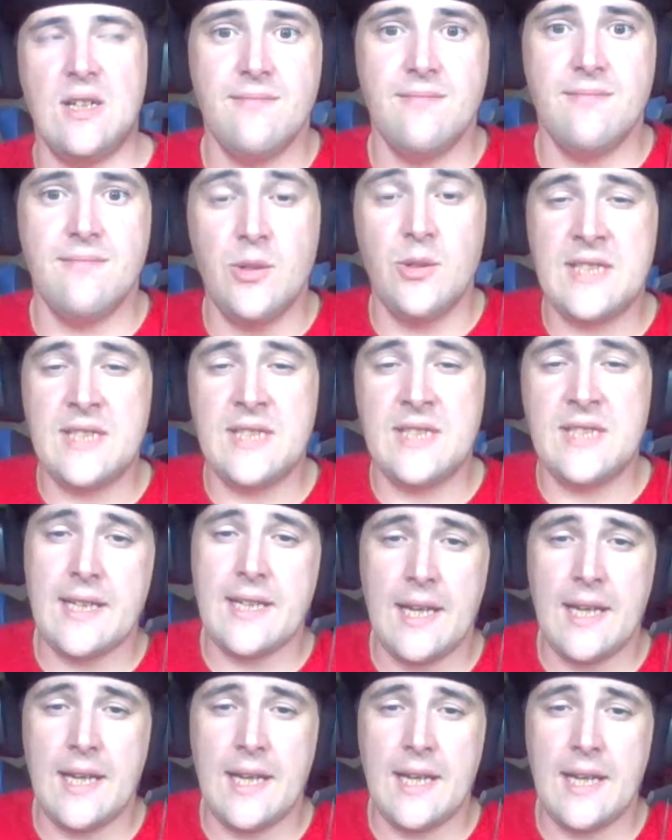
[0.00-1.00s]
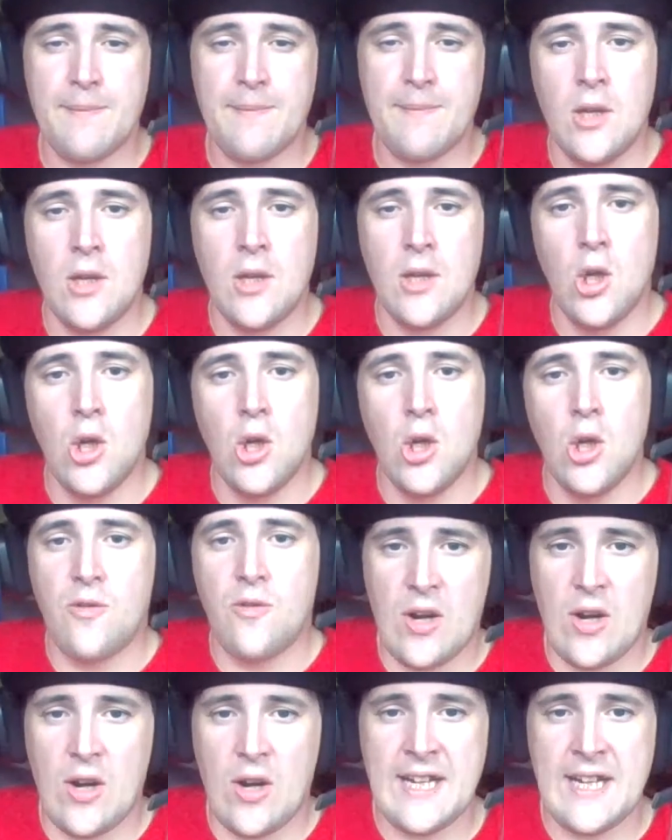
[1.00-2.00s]
Tech Gaming for right
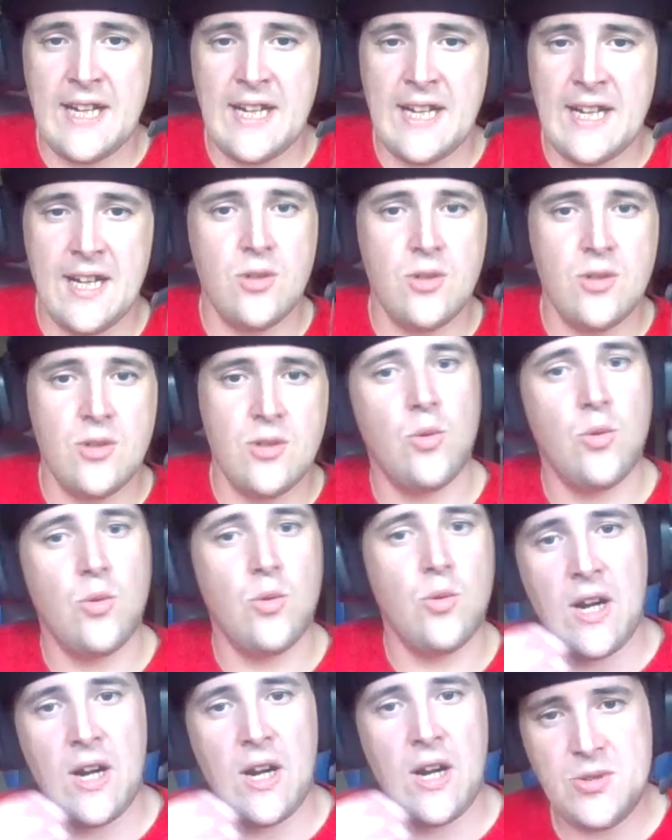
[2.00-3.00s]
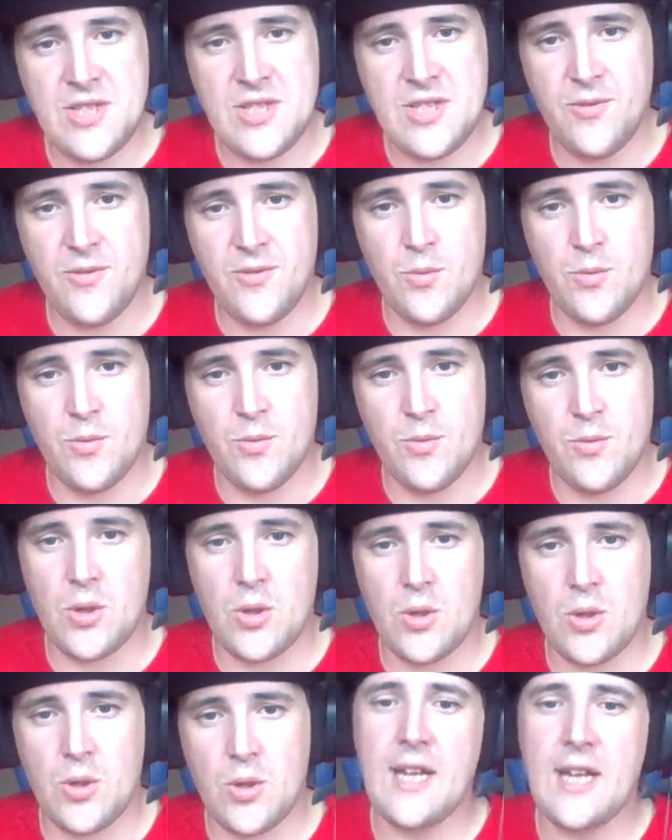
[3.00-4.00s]
now, where I do self homework
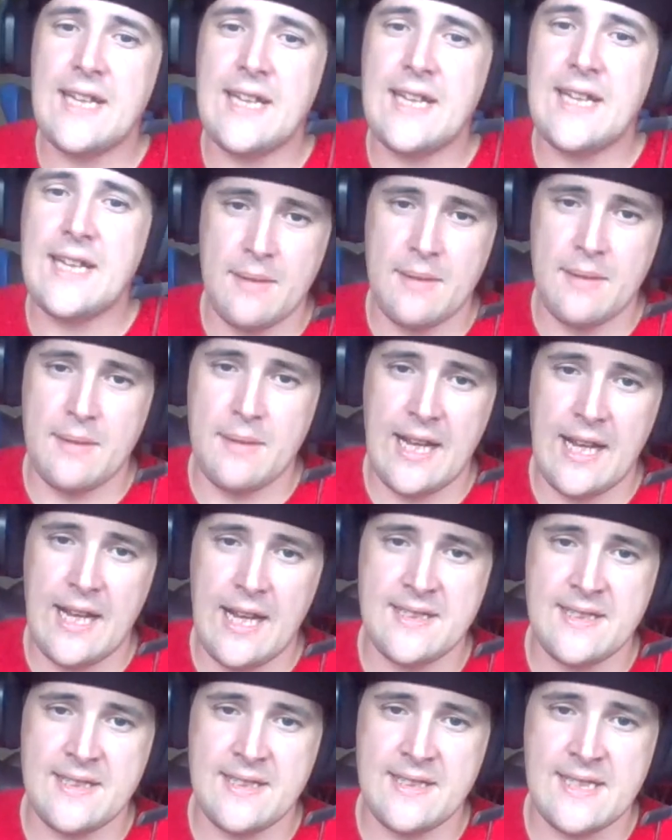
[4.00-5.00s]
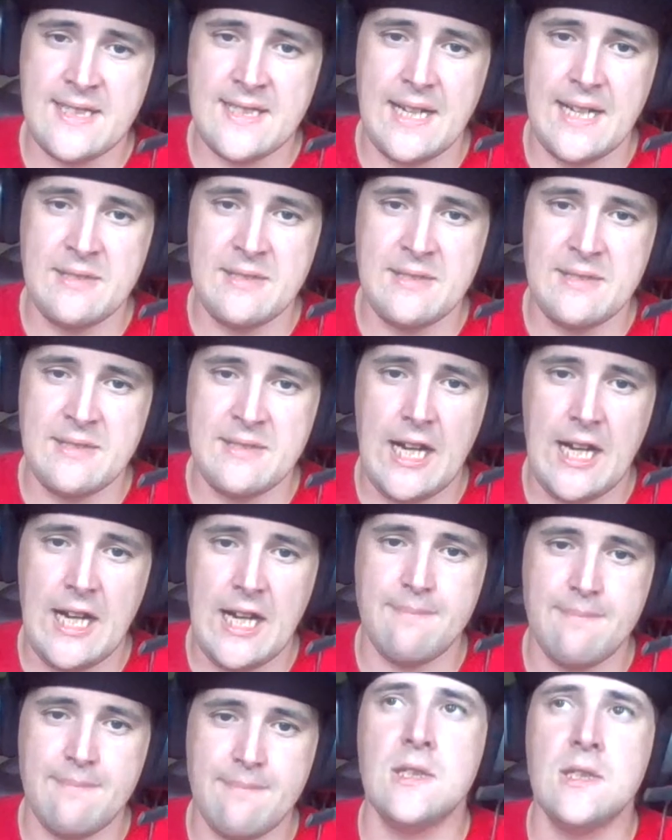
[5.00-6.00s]
and gaming at the same time.
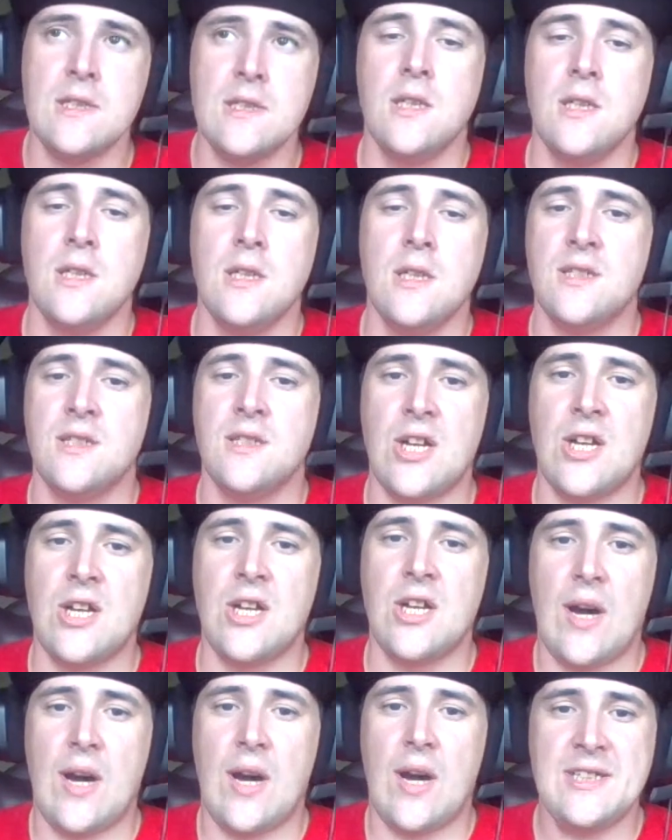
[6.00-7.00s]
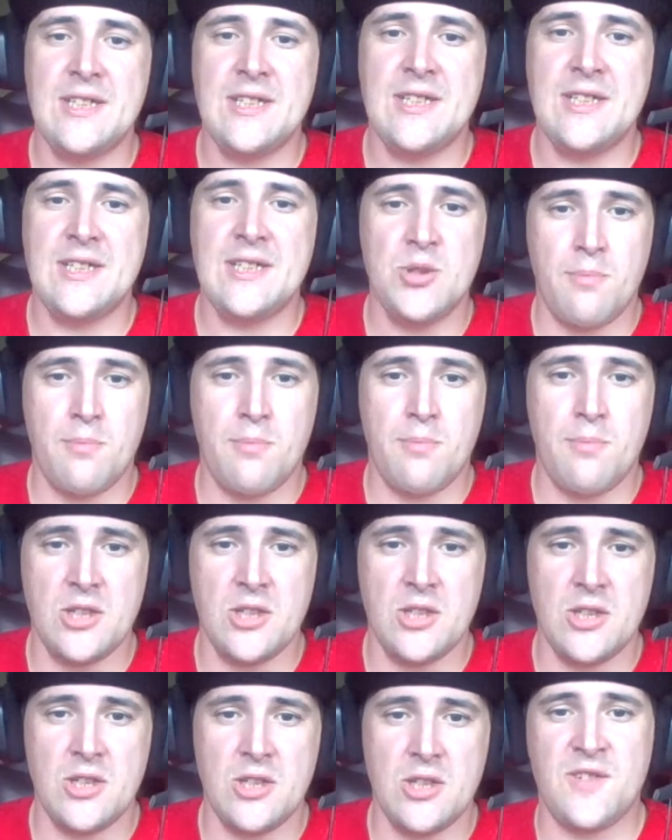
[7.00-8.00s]
So I do
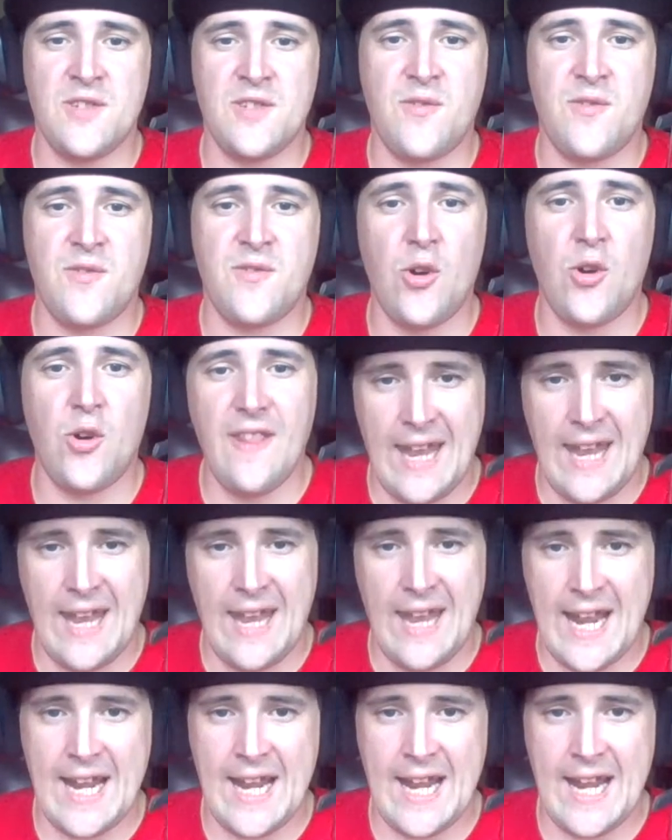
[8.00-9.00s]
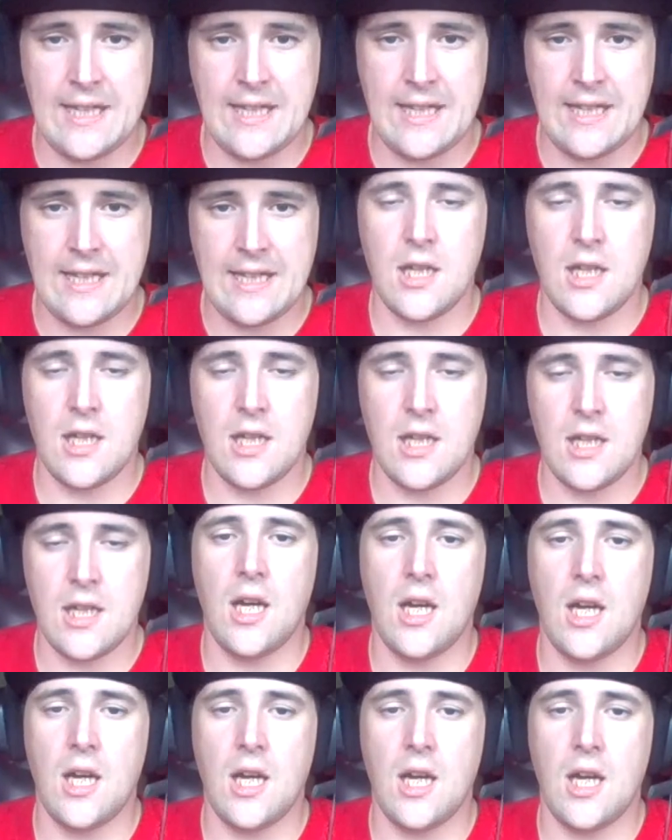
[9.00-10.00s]
apologize for the lag.
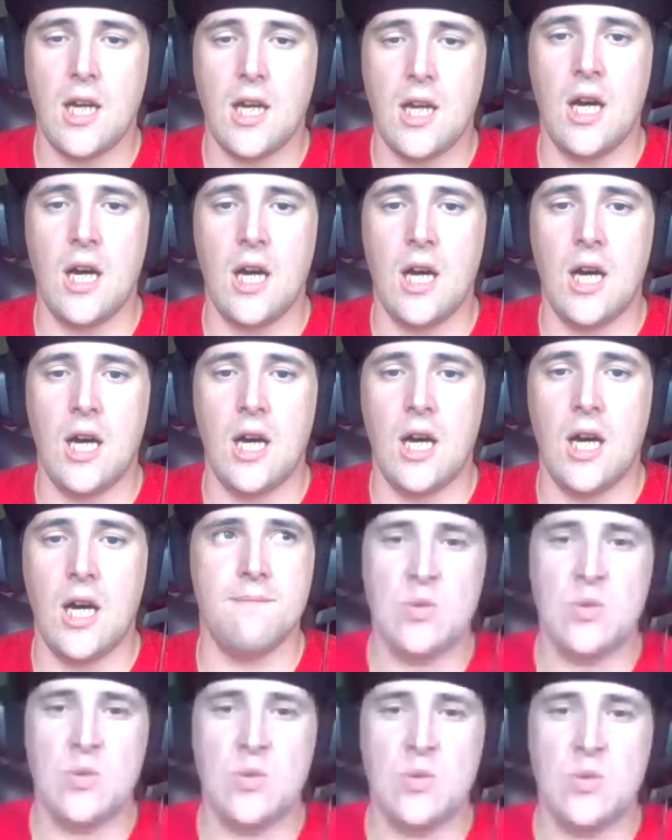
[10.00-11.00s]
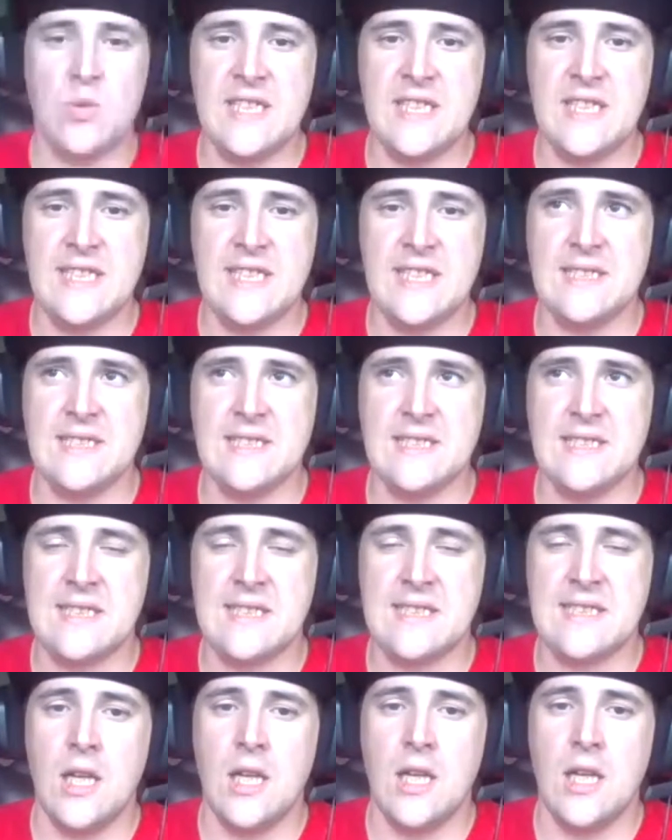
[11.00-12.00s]
It is what it
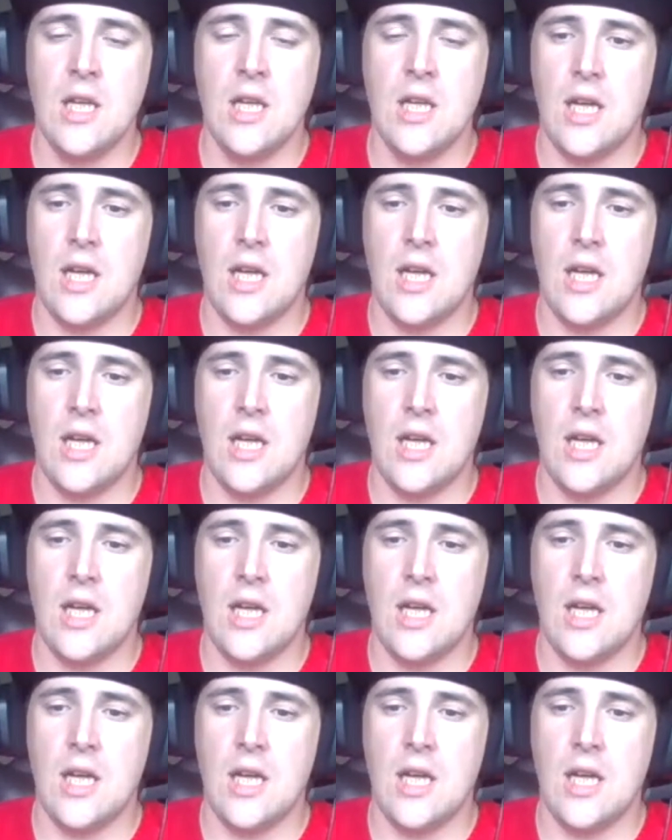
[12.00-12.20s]
is.